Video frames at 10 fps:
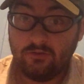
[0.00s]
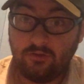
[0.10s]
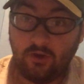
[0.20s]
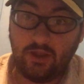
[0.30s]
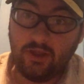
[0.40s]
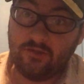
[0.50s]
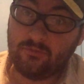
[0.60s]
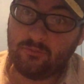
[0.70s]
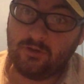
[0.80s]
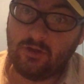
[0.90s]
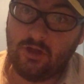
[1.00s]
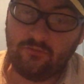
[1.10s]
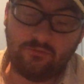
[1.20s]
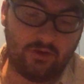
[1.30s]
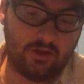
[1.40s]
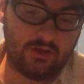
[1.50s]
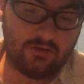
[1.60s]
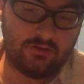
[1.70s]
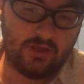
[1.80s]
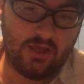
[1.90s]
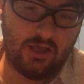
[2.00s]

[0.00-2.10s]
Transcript: Sorry guys, I'm a little off tonight.